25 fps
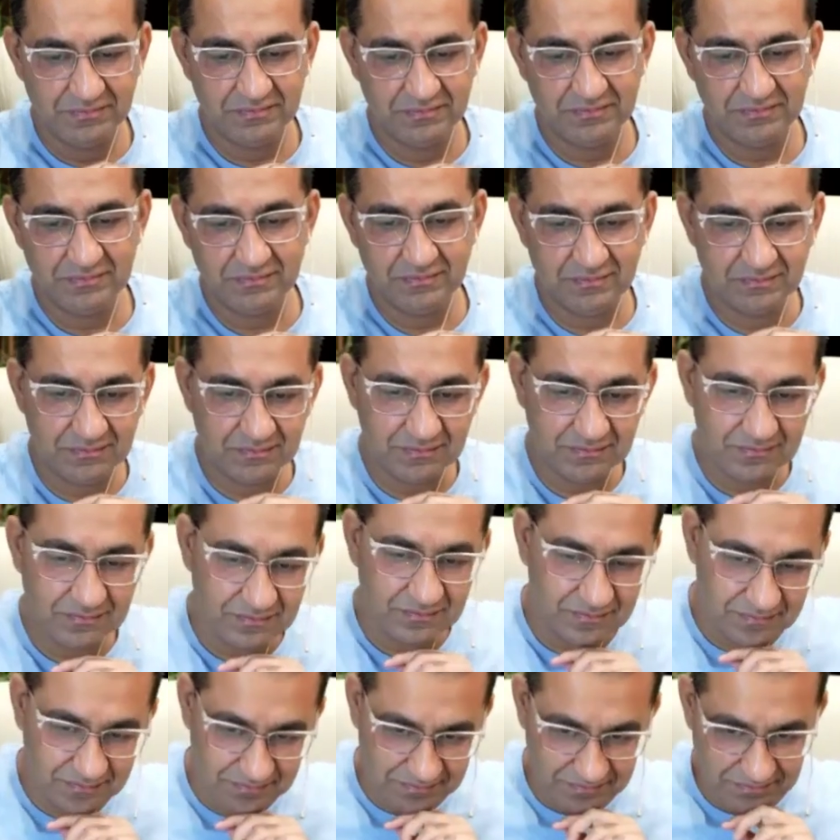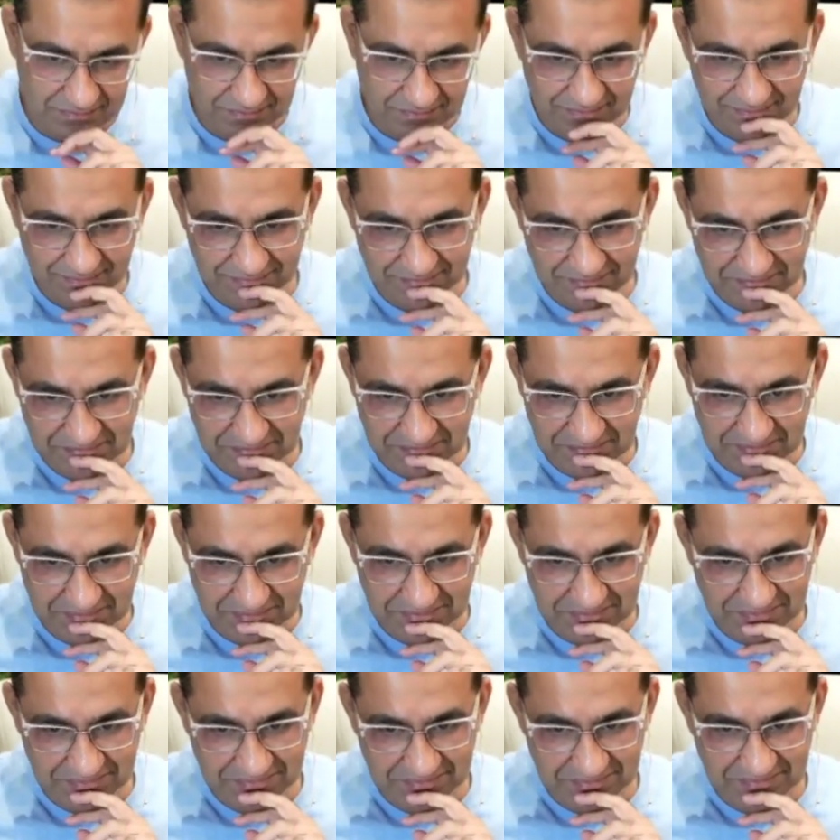
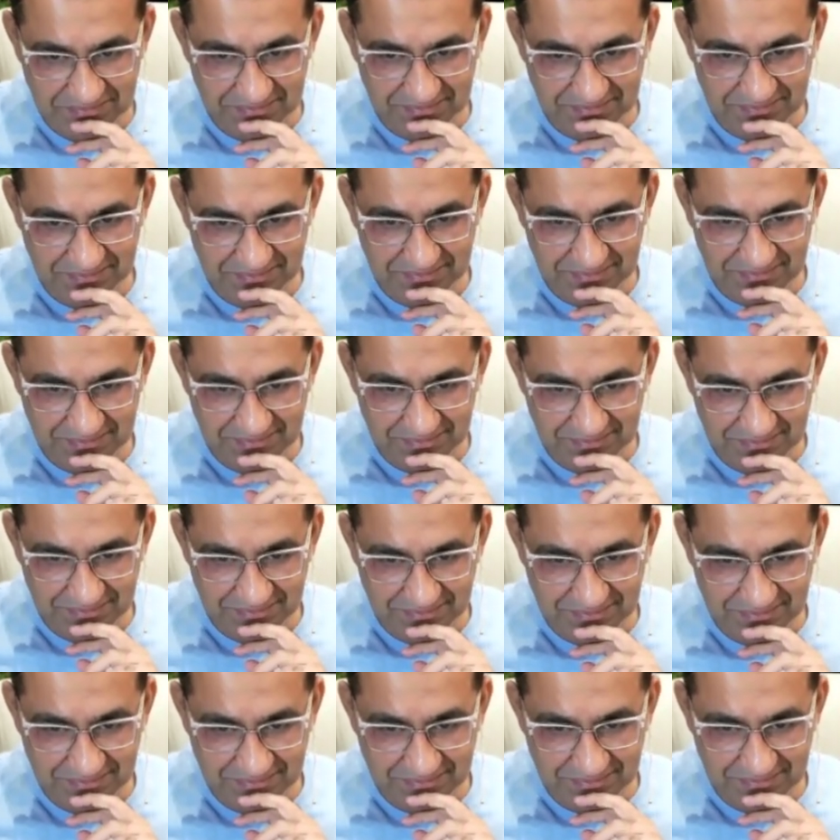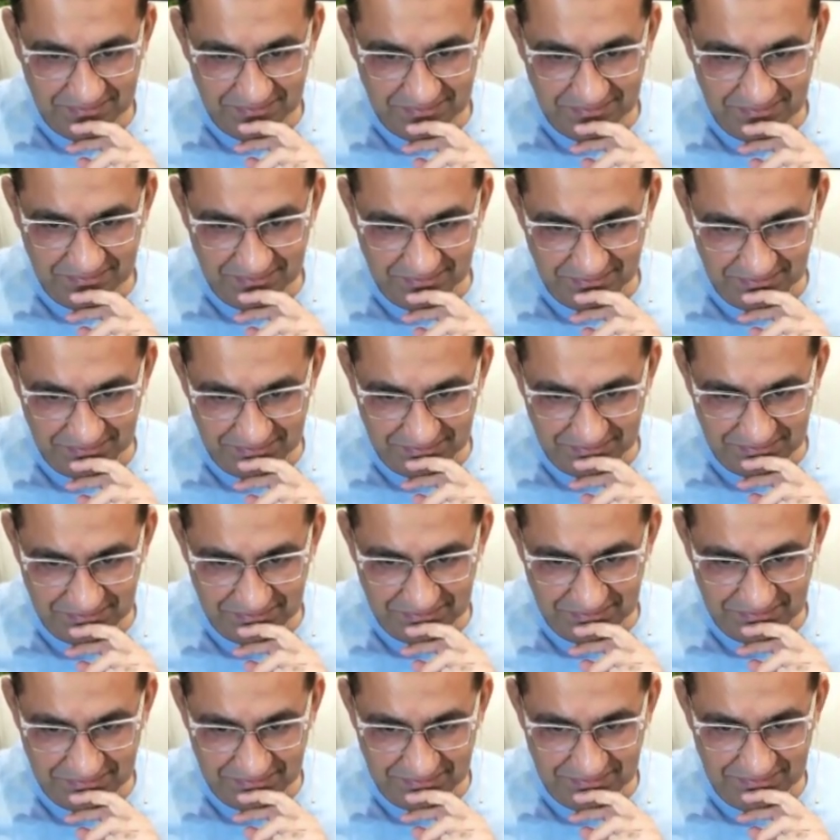
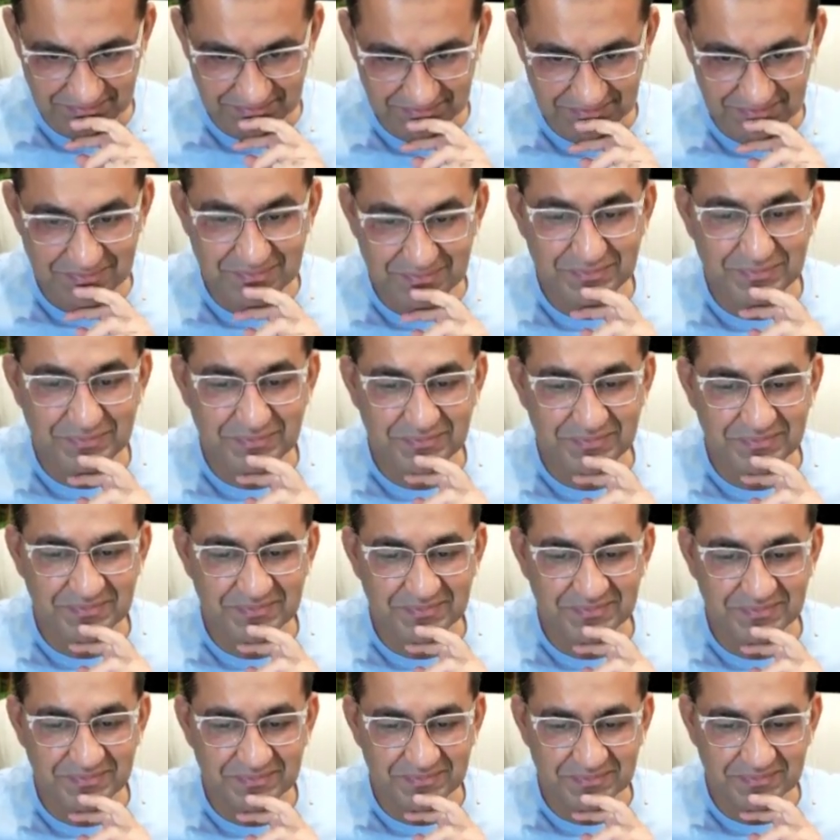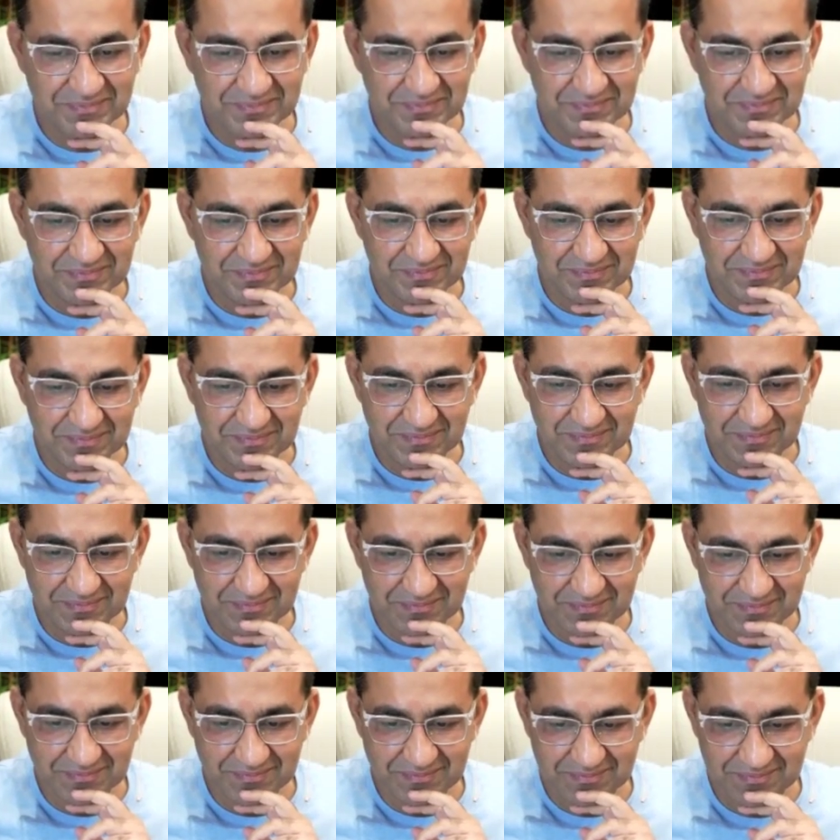
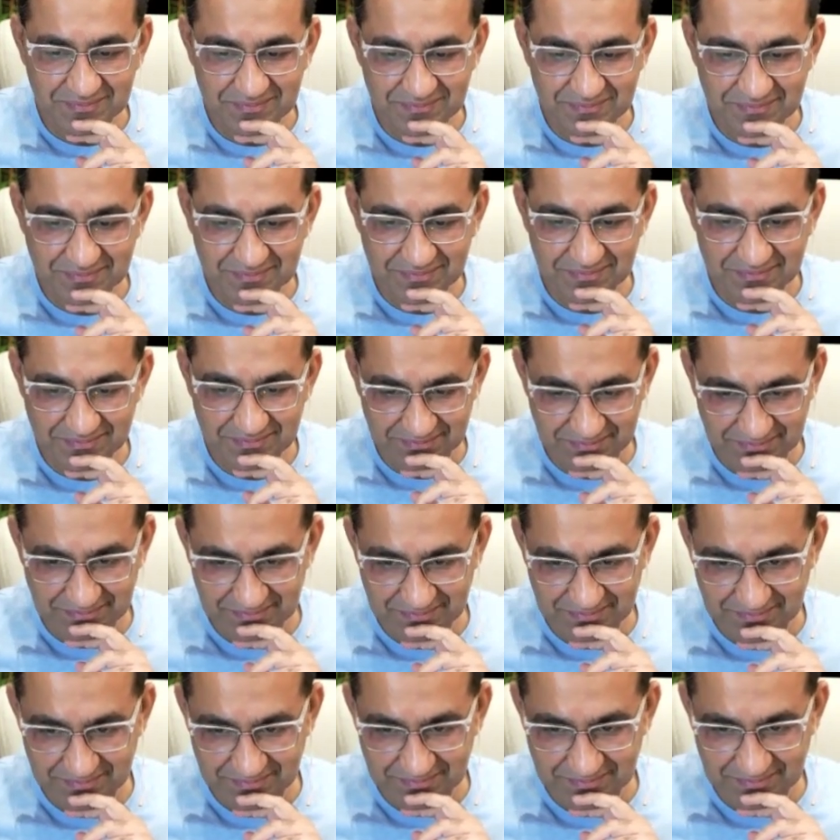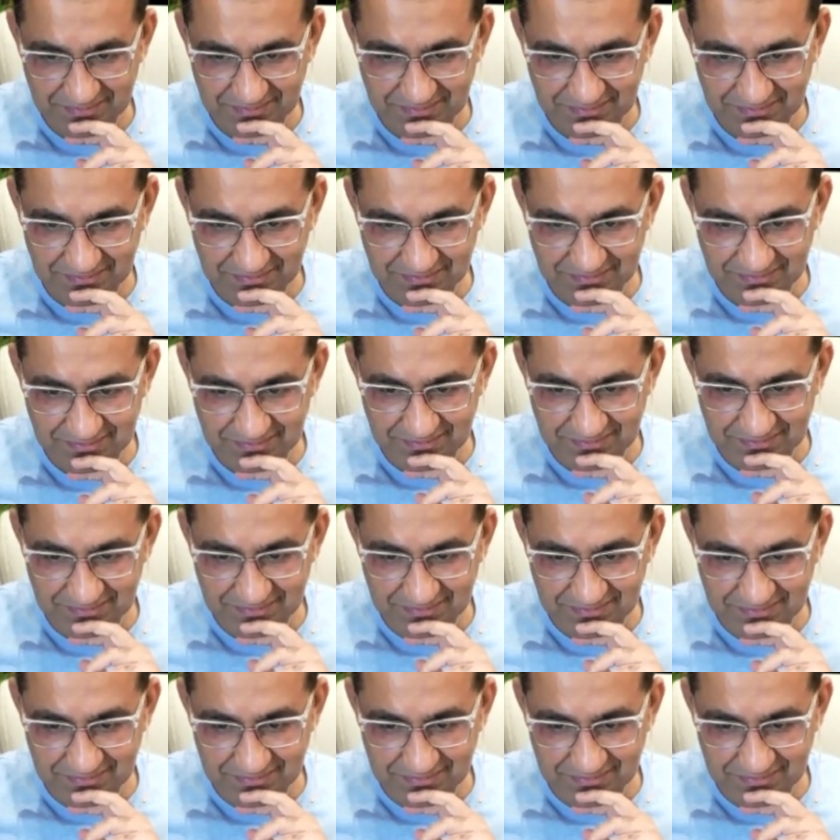(not speaking)